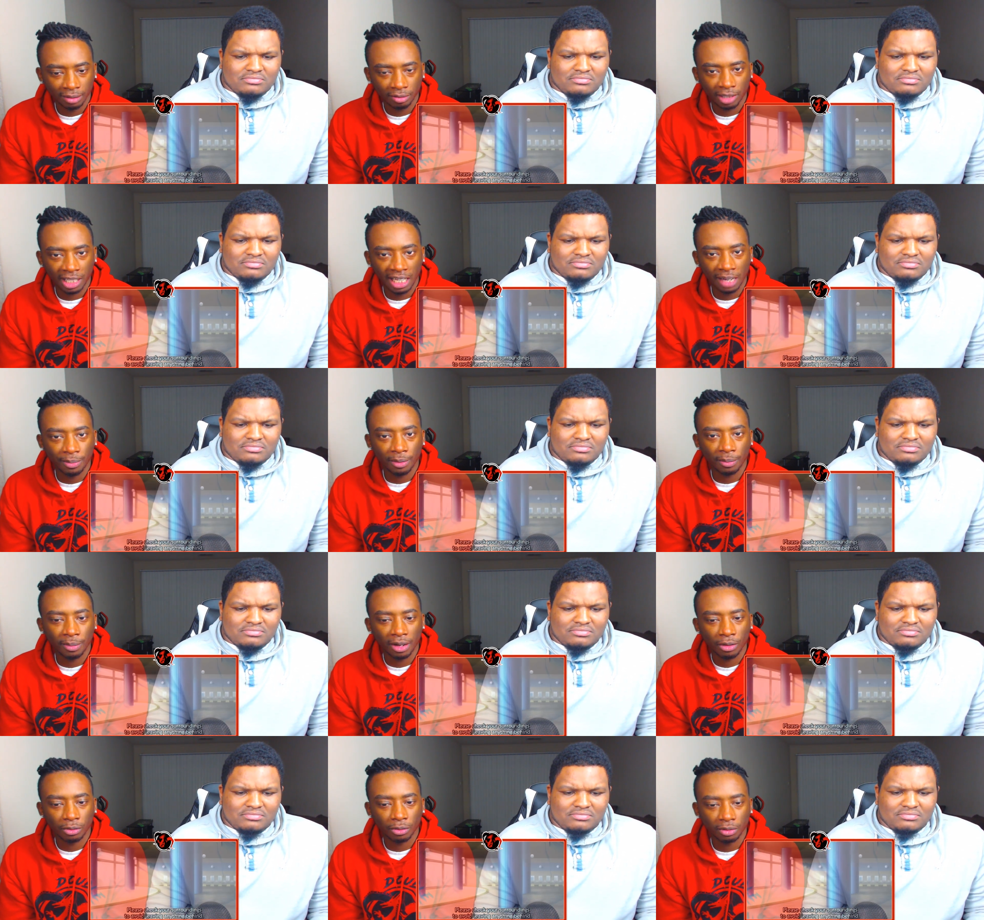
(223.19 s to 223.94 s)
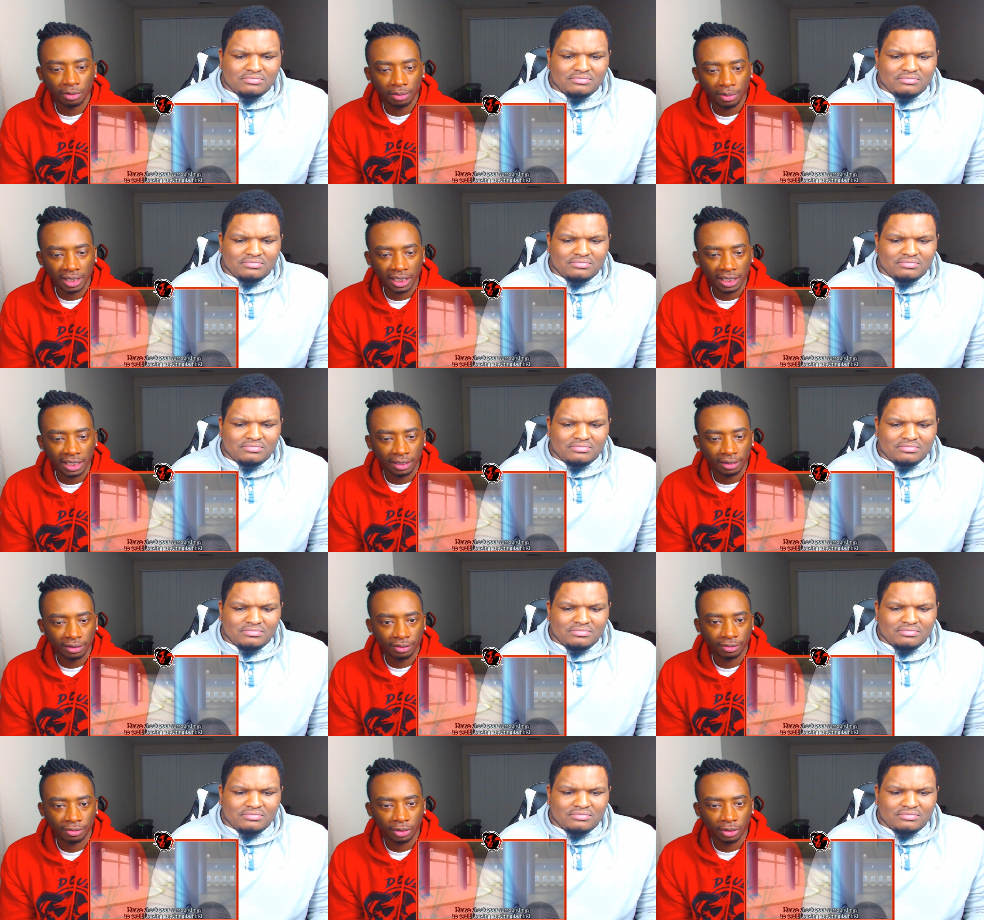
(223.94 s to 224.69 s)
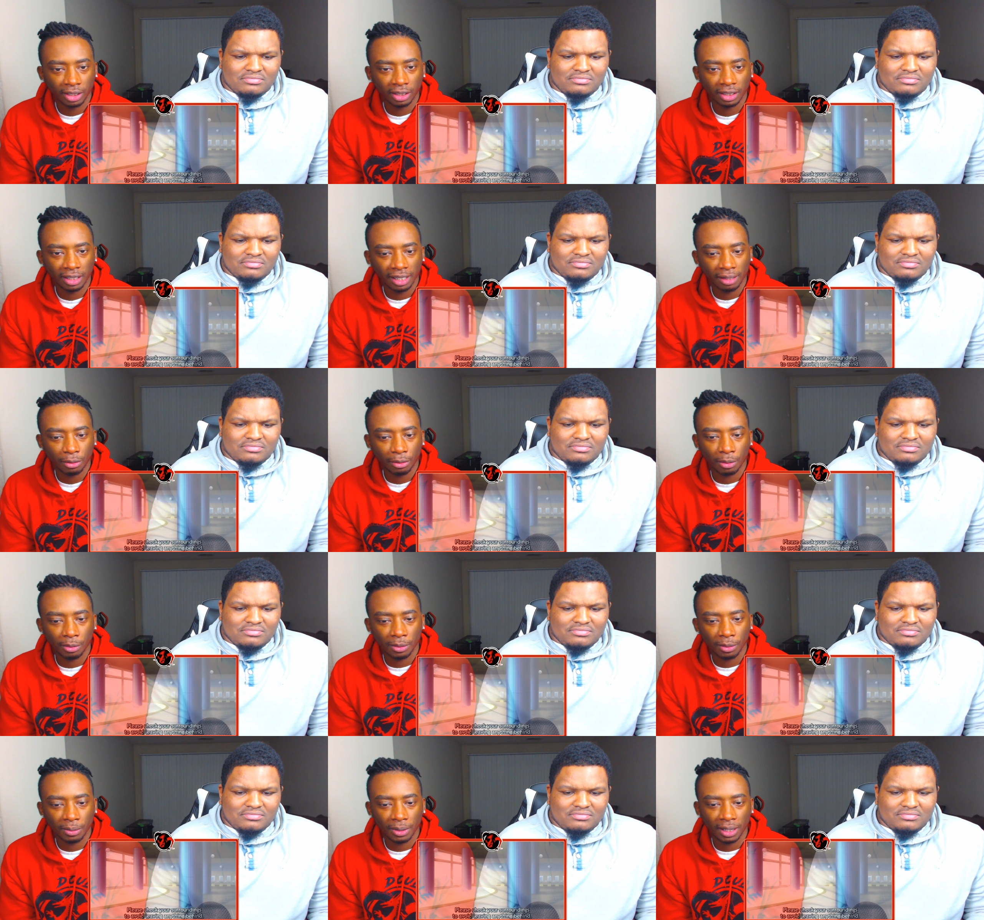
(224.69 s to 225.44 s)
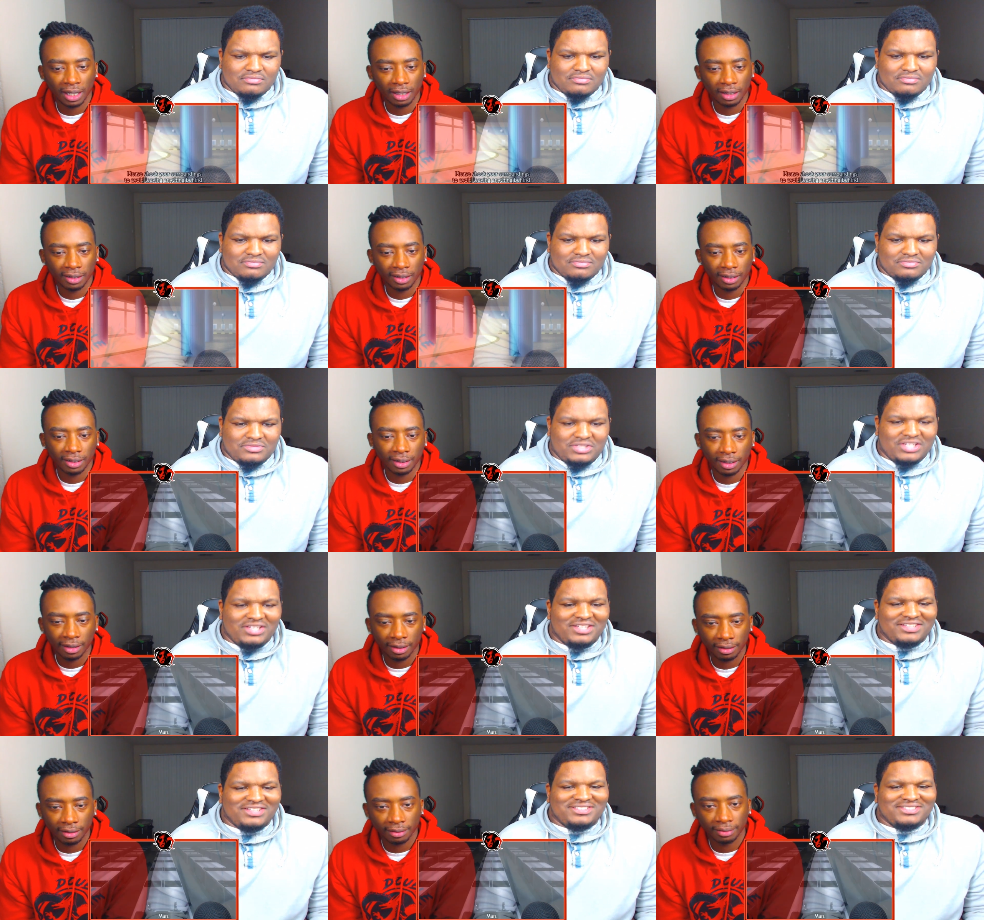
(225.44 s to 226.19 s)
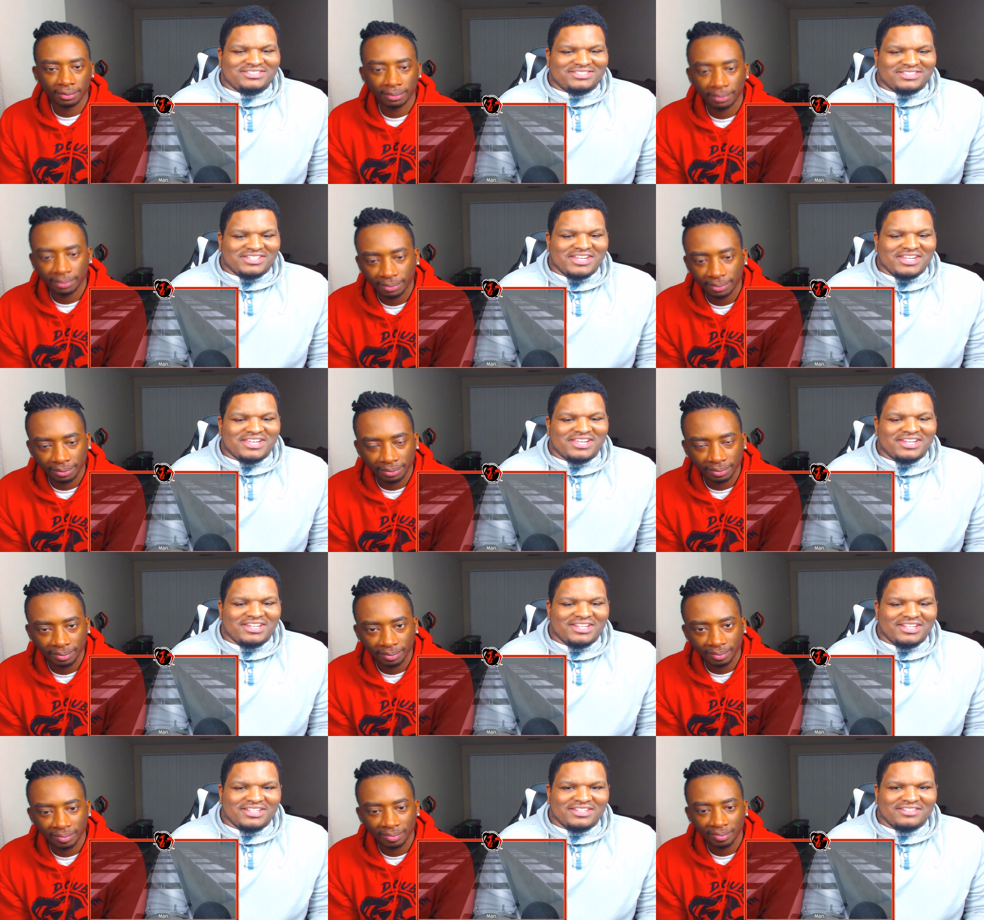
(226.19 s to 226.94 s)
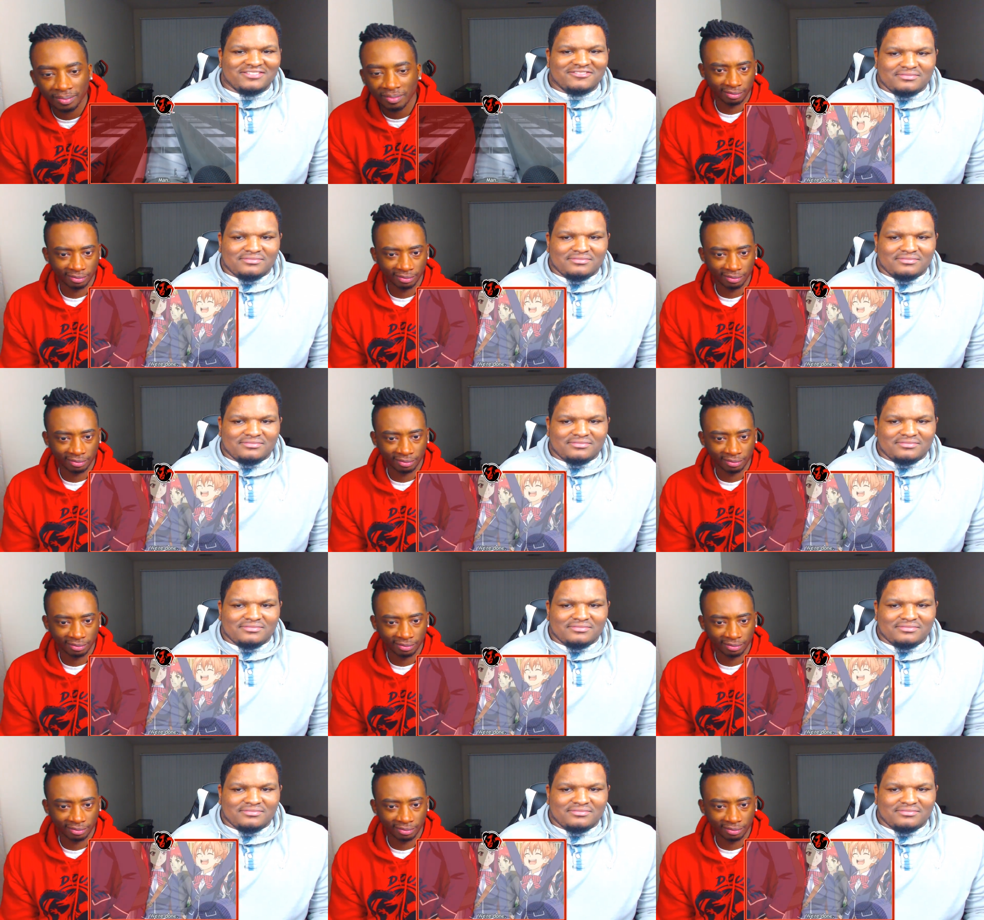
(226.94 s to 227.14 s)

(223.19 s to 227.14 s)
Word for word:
Speaker 1: Keeping my room key. Freak that! I'm coming back anytime. Sneaking in.